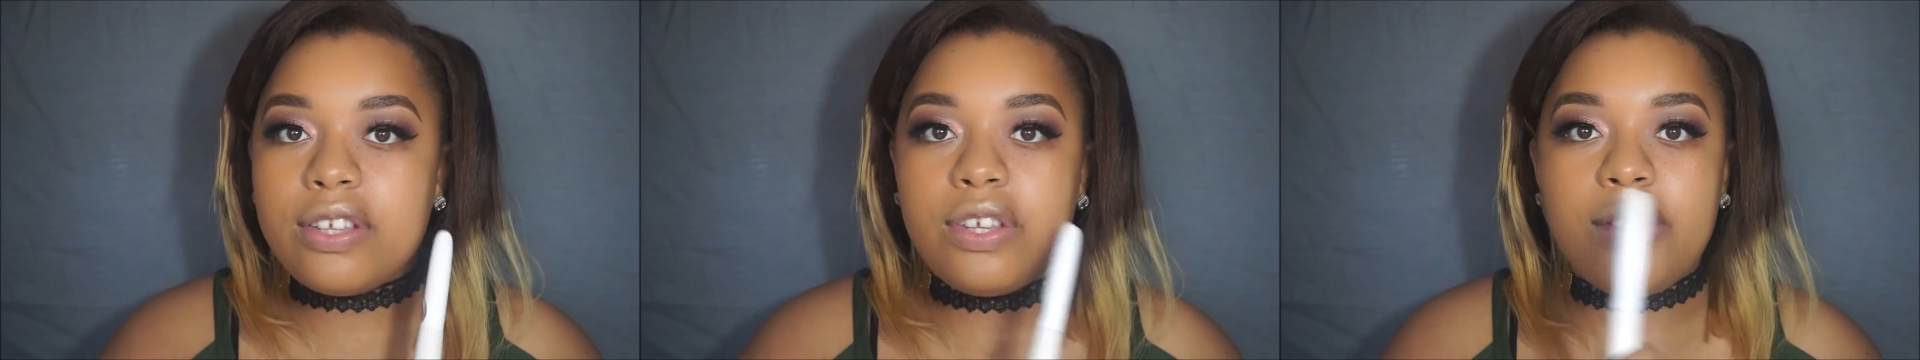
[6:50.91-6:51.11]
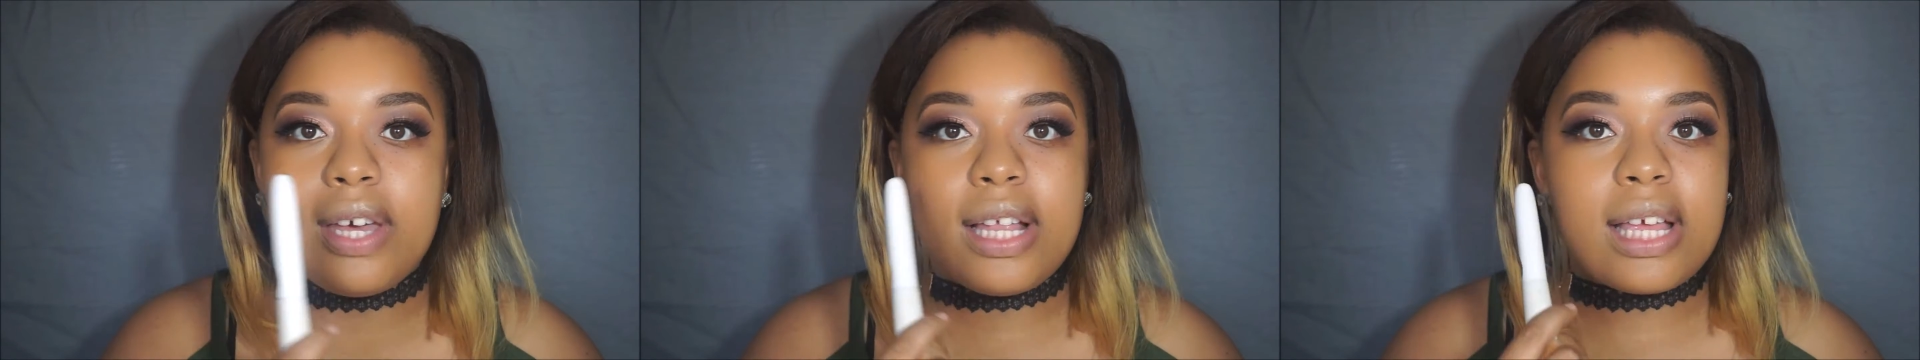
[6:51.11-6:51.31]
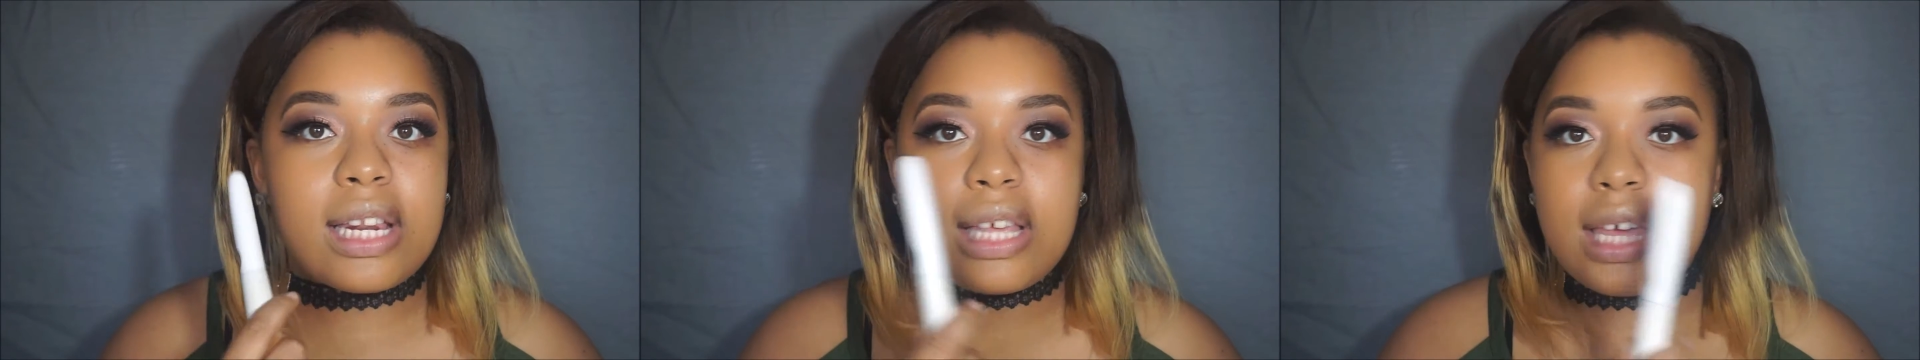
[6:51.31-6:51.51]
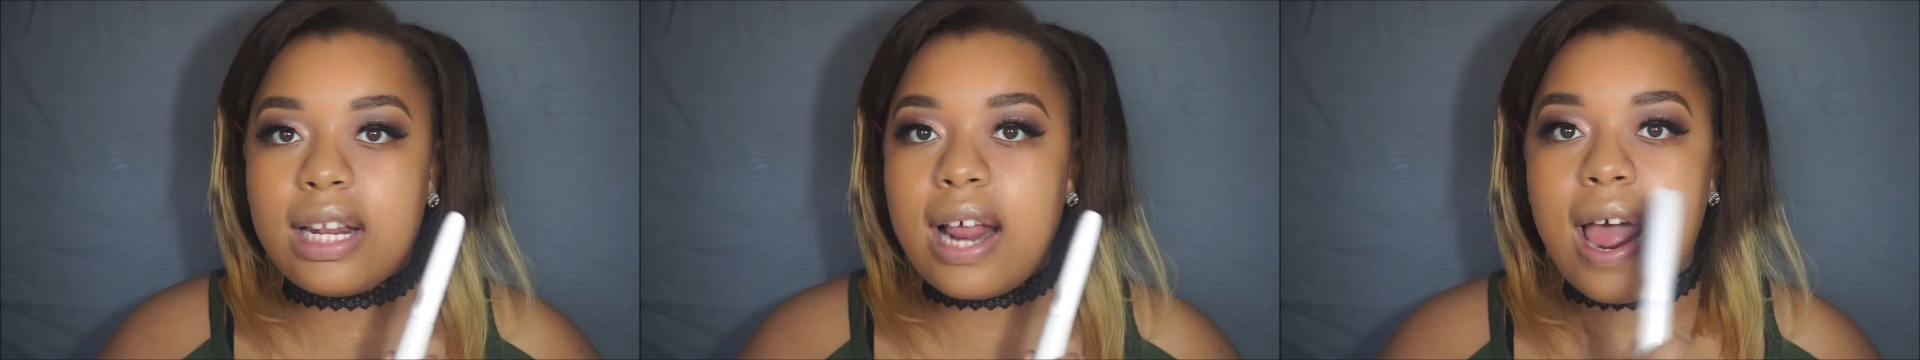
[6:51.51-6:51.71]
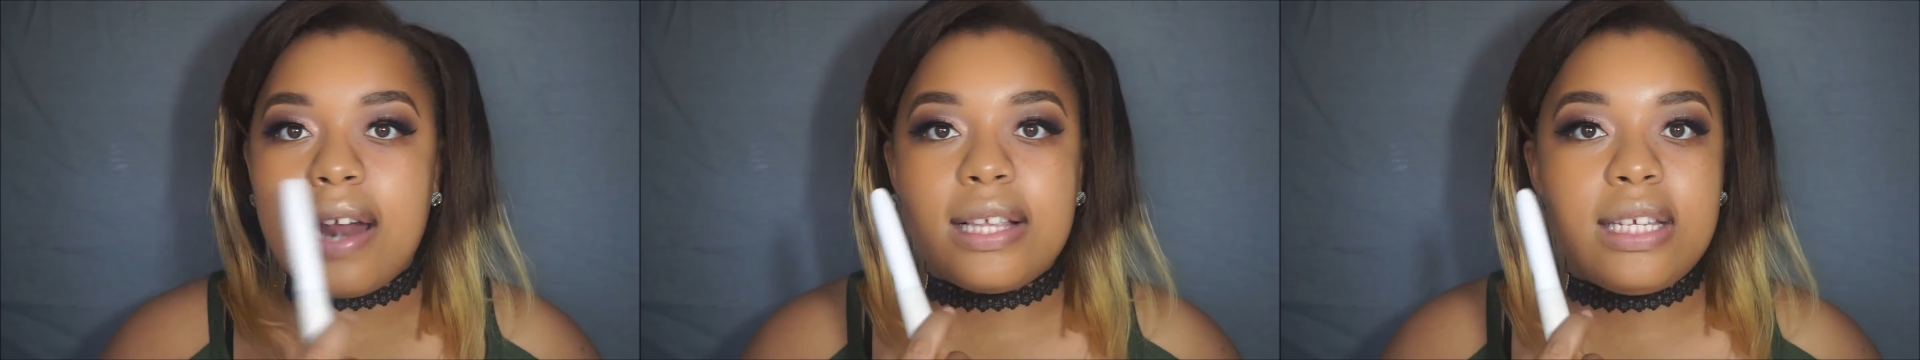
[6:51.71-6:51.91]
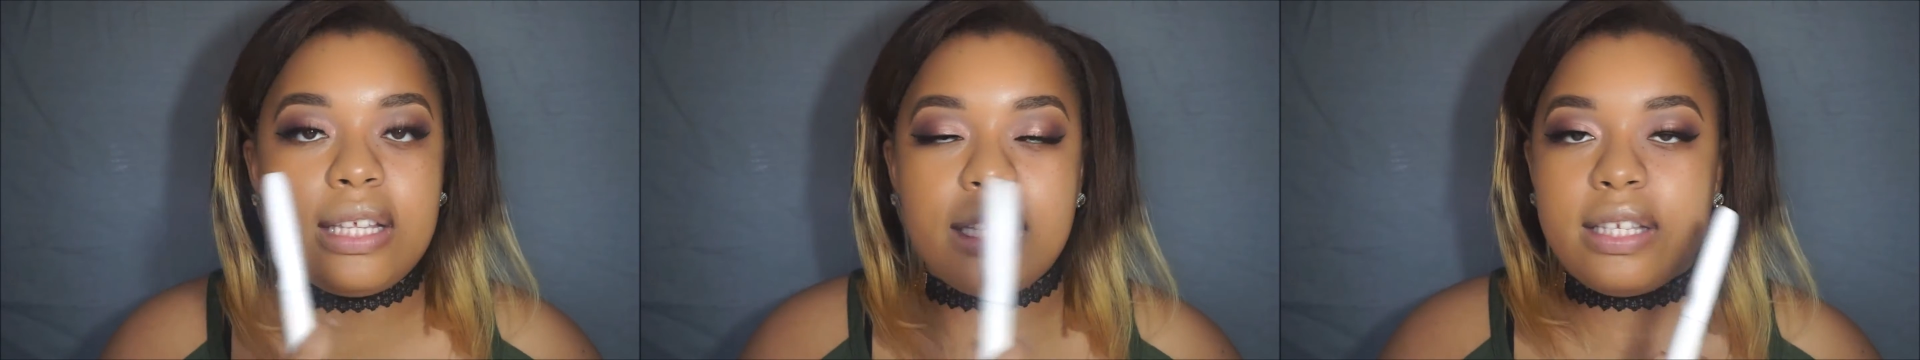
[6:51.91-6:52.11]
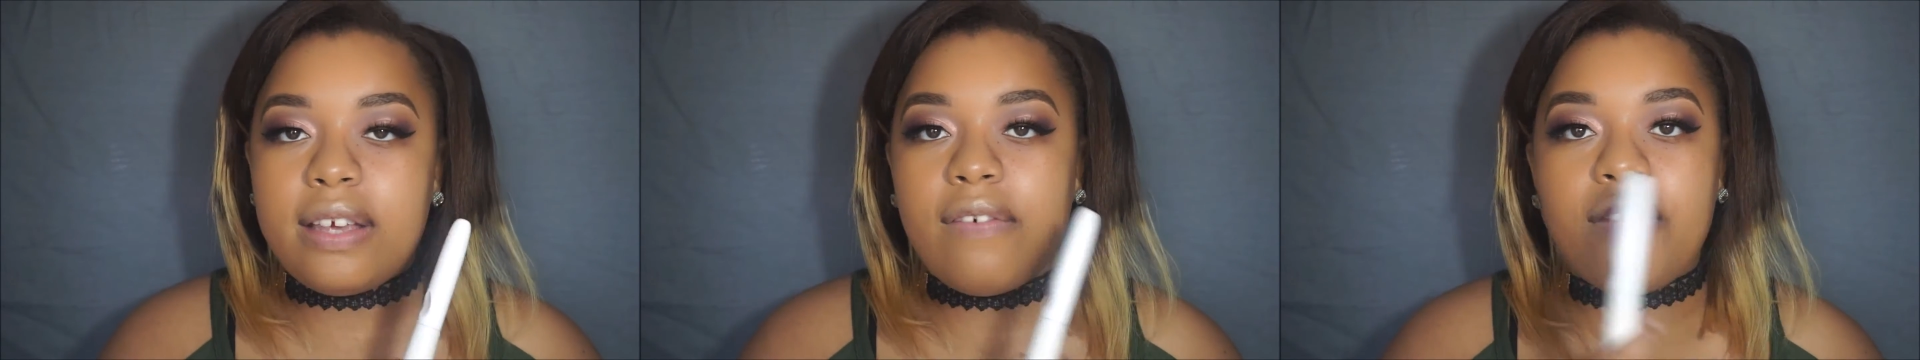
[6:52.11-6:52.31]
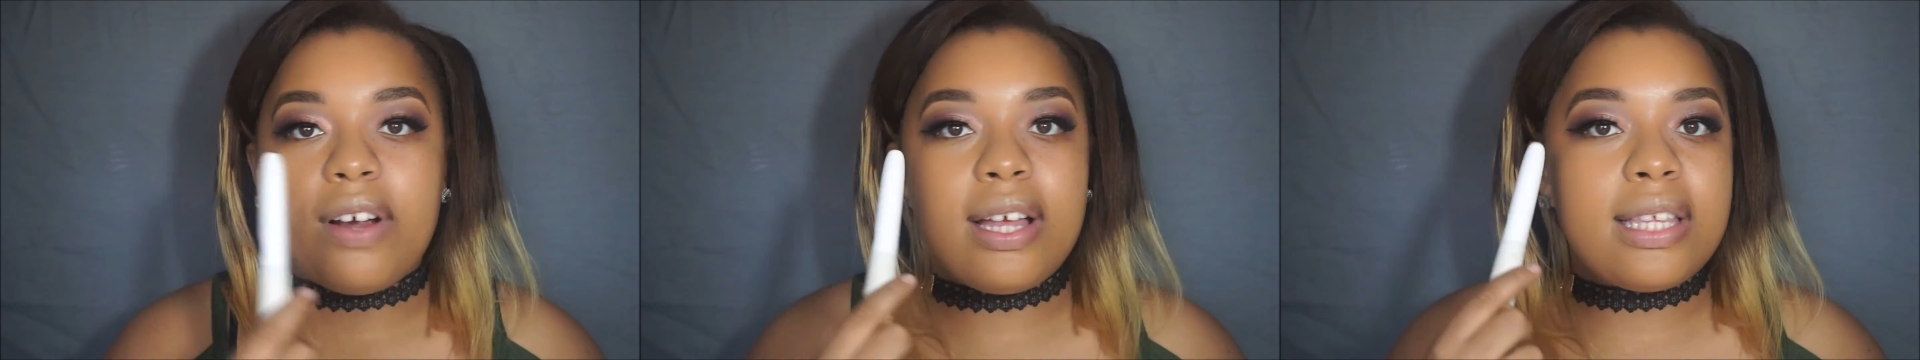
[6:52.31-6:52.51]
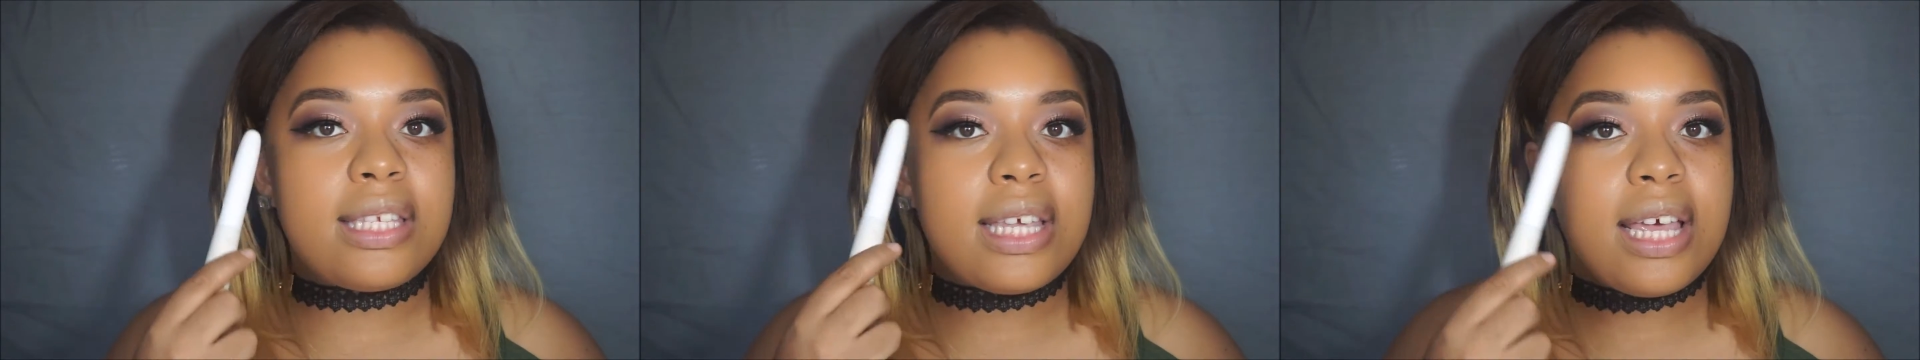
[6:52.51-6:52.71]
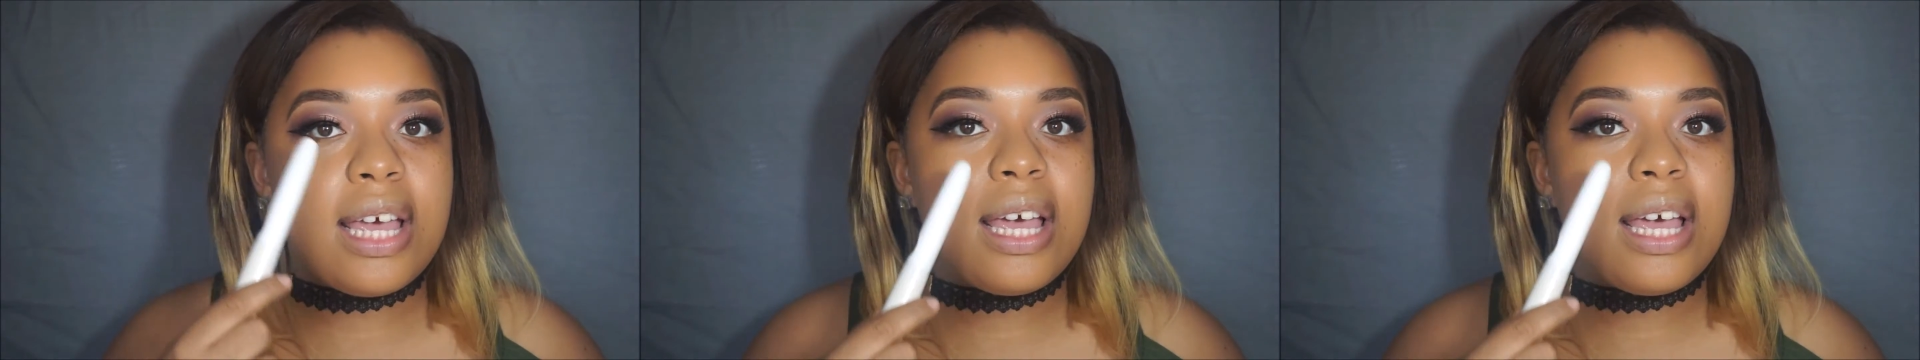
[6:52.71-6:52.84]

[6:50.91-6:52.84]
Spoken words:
so you can kind of see the difference.